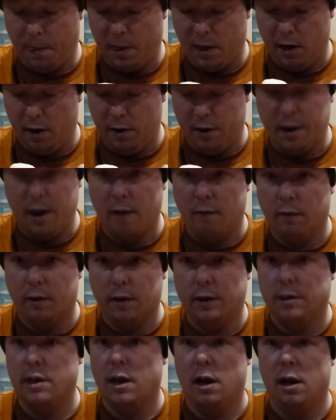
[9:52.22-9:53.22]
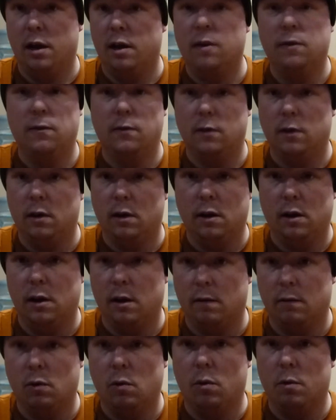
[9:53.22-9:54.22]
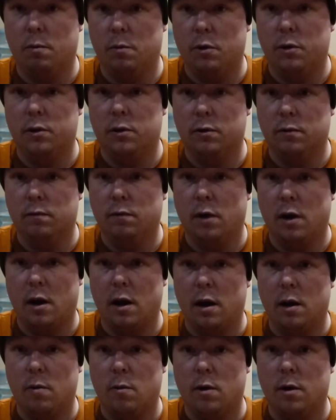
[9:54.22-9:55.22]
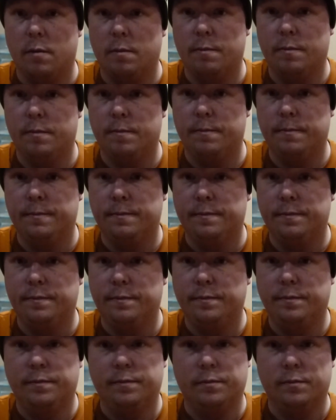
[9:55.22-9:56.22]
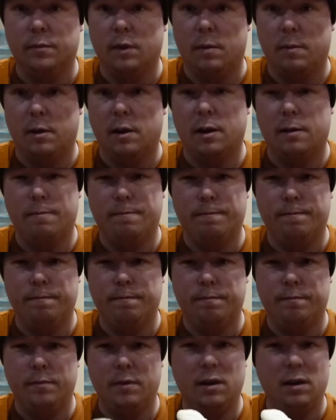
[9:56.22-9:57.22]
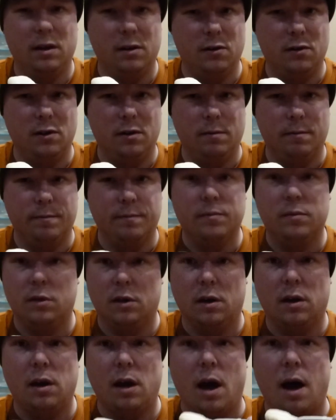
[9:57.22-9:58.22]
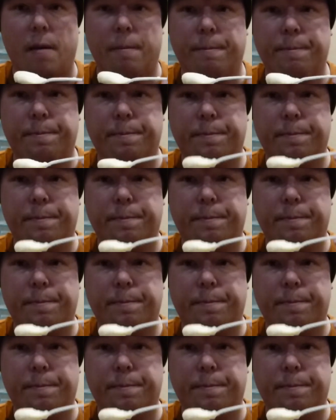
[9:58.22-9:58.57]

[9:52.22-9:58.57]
You can definitely tell instantly, like if you were to put this in front of anyone, they'd be like, instant? Yeah.